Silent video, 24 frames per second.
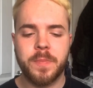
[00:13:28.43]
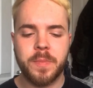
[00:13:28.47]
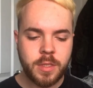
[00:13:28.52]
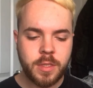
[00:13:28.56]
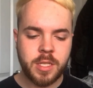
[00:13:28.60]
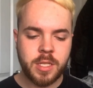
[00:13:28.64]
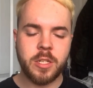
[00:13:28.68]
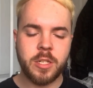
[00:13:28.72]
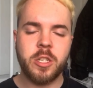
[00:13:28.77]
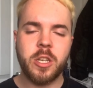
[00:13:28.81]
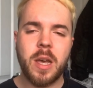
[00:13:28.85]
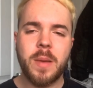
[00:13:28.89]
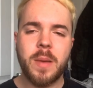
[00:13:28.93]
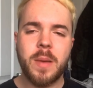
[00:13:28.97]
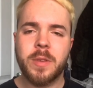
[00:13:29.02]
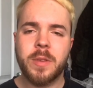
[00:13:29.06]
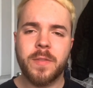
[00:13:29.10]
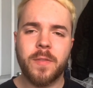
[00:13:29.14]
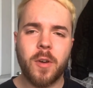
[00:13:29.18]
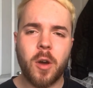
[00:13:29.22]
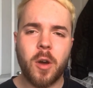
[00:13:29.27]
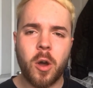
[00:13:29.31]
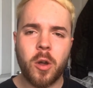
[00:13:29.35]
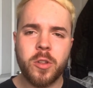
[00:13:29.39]
In terms of
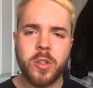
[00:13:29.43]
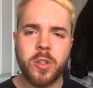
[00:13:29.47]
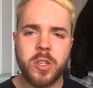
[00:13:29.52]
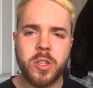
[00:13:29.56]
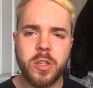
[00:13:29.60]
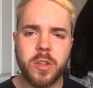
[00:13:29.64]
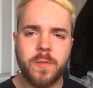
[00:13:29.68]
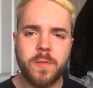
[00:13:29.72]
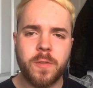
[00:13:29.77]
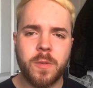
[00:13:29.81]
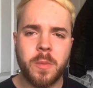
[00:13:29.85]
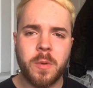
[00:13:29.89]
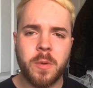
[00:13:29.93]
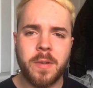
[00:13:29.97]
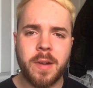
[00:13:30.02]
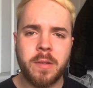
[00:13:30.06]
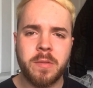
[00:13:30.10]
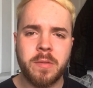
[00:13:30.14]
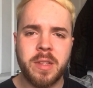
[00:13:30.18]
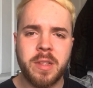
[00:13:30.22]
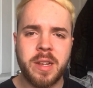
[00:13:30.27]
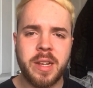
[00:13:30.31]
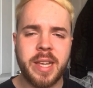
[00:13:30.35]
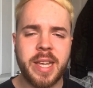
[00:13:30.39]
odds from
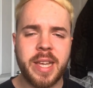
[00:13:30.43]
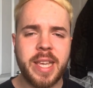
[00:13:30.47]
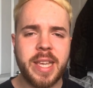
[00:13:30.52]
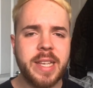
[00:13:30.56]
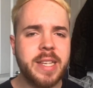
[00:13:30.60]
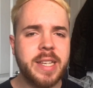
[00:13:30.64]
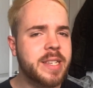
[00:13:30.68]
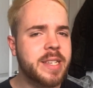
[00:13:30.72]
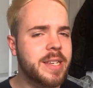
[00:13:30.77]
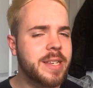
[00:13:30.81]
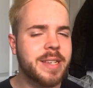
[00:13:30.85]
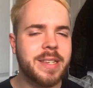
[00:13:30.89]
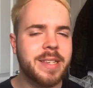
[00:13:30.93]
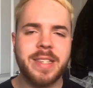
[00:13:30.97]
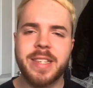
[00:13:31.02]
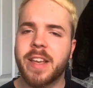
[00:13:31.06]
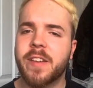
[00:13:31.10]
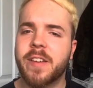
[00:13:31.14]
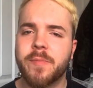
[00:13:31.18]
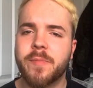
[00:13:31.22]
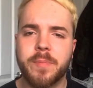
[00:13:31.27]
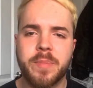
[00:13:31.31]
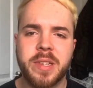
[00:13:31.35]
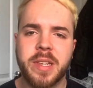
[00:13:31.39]
around the leagues,
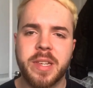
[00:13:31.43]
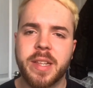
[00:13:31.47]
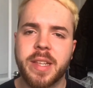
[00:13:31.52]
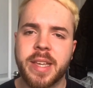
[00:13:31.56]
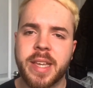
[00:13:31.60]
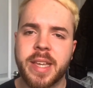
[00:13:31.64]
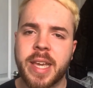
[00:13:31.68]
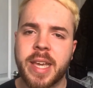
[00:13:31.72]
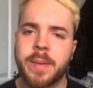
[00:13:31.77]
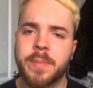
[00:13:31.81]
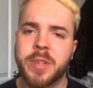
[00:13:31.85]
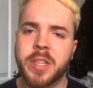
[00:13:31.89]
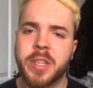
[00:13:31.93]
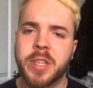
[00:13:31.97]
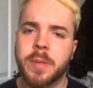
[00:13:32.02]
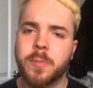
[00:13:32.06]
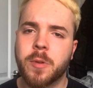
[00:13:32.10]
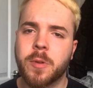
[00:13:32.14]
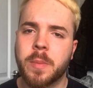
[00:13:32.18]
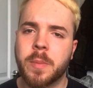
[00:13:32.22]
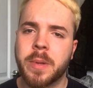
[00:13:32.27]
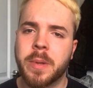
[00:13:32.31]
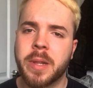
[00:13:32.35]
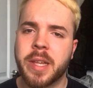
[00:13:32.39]
7% of games in the
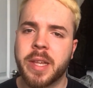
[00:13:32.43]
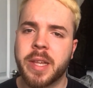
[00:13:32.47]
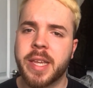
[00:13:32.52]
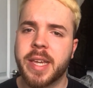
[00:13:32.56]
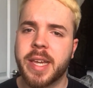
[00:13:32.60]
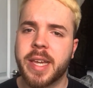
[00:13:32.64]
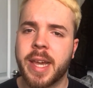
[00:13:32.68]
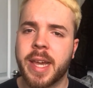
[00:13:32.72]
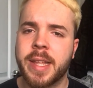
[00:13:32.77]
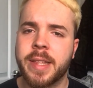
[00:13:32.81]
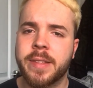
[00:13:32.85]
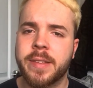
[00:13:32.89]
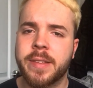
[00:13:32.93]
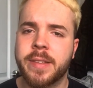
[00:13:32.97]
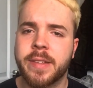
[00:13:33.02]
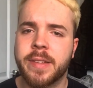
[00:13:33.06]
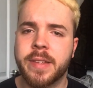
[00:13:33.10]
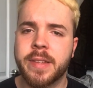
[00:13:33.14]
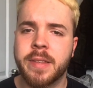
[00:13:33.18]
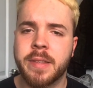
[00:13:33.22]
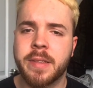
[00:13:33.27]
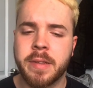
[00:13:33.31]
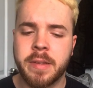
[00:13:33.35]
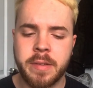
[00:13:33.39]
Premier League ended
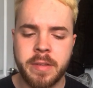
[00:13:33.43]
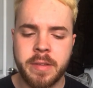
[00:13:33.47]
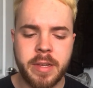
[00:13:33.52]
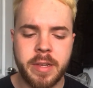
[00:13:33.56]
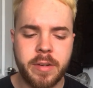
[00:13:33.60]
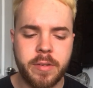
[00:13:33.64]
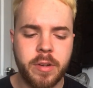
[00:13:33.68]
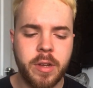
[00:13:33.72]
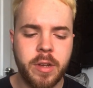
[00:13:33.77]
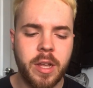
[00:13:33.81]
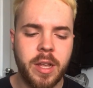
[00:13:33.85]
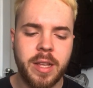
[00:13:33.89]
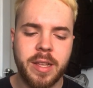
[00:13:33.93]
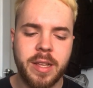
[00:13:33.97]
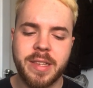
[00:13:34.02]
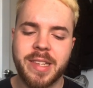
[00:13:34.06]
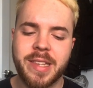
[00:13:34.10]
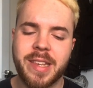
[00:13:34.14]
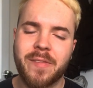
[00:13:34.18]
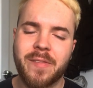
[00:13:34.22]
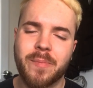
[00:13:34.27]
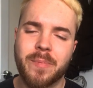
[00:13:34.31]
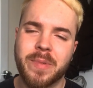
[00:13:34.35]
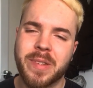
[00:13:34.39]
0-0,
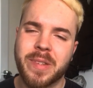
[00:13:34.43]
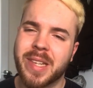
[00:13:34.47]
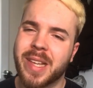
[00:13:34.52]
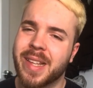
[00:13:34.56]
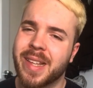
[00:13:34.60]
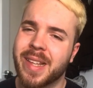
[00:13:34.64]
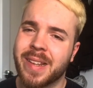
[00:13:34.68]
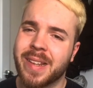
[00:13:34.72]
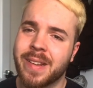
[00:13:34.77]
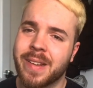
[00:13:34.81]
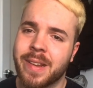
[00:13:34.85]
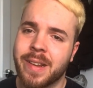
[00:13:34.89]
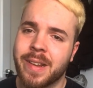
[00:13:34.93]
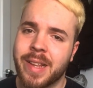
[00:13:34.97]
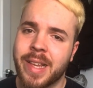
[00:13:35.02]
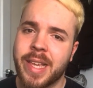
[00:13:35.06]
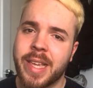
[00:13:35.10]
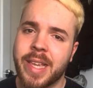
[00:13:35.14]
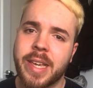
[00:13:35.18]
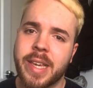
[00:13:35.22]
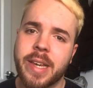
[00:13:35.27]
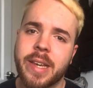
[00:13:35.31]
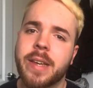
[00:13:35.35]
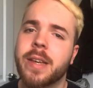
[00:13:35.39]
7% in La
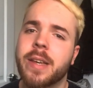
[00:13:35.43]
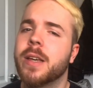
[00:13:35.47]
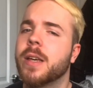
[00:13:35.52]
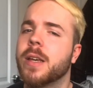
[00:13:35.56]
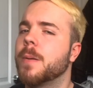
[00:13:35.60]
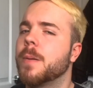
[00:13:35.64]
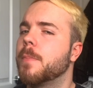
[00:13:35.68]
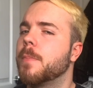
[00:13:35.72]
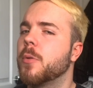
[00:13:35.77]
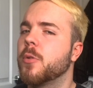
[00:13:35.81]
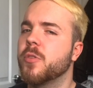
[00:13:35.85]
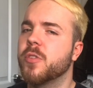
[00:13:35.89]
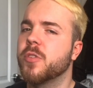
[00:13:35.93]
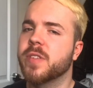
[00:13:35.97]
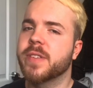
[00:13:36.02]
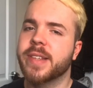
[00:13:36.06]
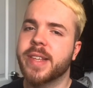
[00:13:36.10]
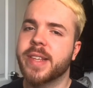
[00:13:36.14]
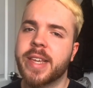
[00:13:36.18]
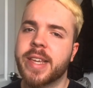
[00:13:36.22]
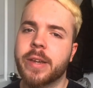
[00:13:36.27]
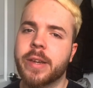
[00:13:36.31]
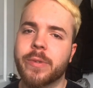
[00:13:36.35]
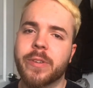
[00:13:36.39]
Liga,
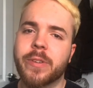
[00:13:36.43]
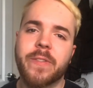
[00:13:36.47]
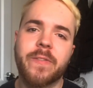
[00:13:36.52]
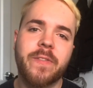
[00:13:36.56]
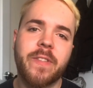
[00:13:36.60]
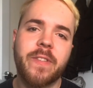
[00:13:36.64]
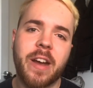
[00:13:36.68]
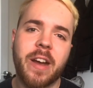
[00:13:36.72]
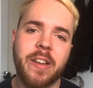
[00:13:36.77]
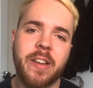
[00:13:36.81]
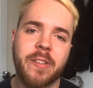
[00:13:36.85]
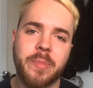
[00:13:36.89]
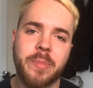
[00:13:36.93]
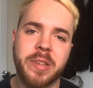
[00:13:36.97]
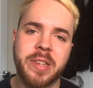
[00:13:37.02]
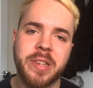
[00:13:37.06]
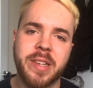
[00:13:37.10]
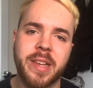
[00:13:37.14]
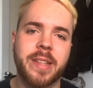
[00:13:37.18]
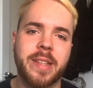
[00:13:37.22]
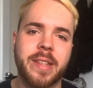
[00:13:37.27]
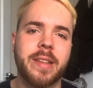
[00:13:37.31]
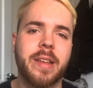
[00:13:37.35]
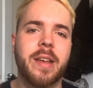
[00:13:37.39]
Bundesliga was
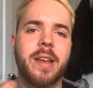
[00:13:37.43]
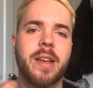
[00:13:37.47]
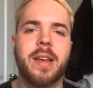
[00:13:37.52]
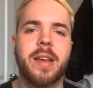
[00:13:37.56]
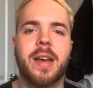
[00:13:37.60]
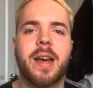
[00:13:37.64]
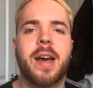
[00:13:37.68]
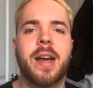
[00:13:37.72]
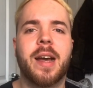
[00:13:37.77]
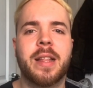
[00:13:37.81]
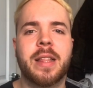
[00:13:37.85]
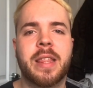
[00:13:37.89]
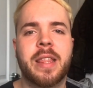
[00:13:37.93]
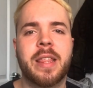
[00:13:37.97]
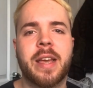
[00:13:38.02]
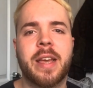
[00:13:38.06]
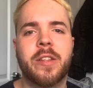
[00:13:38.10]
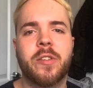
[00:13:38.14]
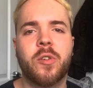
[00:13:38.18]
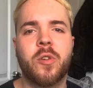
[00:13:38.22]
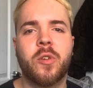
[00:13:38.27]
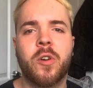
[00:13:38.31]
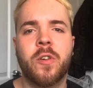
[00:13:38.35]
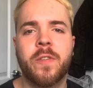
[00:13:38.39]
5%, and then
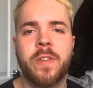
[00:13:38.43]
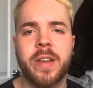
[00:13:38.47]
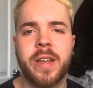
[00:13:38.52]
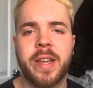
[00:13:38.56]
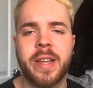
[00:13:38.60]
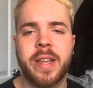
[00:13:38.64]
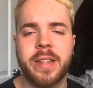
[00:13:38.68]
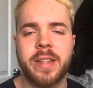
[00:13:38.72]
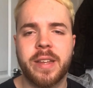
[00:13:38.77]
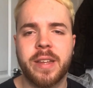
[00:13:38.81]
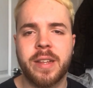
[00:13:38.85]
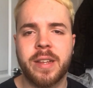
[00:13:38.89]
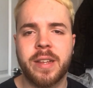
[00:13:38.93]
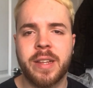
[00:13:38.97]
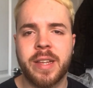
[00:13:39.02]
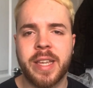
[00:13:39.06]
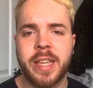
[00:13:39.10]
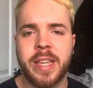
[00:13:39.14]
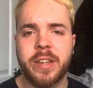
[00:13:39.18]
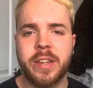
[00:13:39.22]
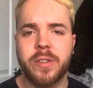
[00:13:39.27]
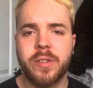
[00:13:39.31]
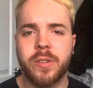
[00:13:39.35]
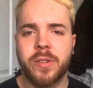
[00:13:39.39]
over in
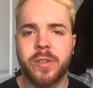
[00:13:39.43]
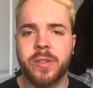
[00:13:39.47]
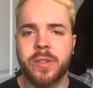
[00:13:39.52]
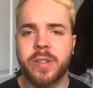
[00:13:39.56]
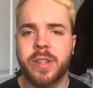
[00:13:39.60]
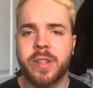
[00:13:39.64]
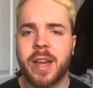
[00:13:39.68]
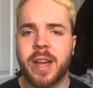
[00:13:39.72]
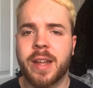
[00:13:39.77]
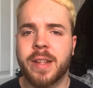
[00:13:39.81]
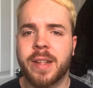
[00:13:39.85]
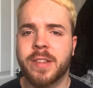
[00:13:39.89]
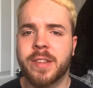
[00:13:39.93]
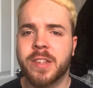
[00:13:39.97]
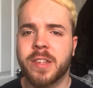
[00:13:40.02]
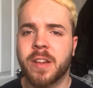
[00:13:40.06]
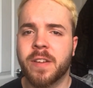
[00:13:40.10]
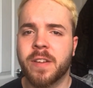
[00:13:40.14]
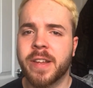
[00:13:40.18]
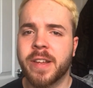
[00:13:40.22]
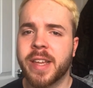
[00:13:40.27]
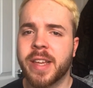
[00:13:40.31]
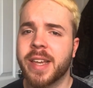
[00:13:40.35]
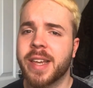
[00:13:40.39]
Ligue 1 and
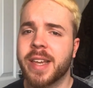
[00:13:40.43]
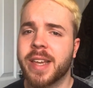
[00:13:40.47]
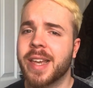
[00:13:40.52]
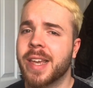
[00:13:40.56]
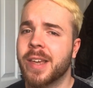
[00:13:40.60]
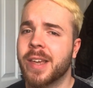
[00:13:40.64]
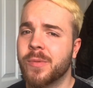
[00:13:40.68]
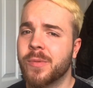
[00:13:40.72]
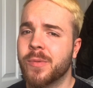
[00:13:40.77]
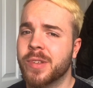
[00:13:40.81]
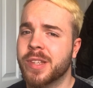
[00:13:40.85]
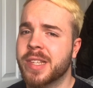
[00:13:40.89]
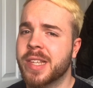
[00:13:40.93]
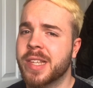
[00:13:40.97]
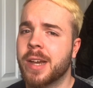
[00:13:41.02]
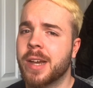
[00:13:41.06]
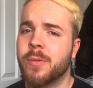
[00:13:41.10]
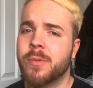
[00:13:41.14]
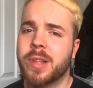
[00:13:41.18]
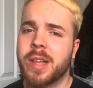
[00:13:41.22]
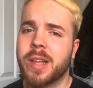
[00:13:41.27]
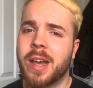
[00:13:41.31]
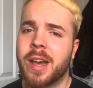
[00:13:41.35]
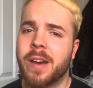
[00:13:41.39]
Serie A it was
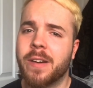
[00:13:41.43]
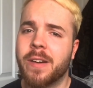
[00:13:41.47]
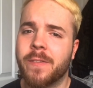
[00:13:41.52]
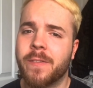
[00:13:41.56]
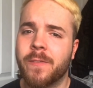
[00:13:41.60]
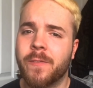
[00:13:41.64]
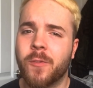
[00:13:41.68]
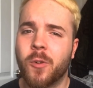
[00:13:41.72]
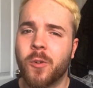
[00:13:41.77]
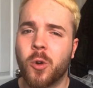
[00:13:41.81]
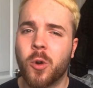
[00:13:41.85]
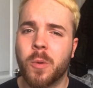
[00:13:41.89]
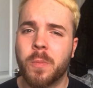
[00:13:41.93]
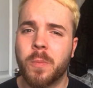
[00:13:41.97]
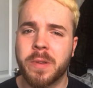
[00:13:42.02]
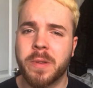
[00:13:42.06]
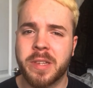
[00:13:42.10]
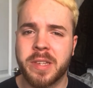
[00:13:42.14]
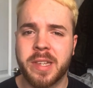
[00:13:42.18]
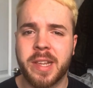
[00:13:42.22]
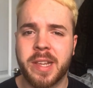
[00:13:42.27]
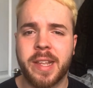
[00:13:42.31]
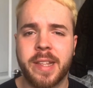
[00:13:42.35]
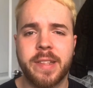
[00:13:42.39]
down at
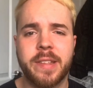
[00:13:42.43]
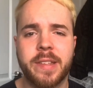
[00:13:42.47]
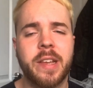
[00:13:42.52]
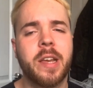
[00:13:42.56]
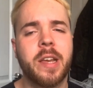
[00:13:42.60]
4%.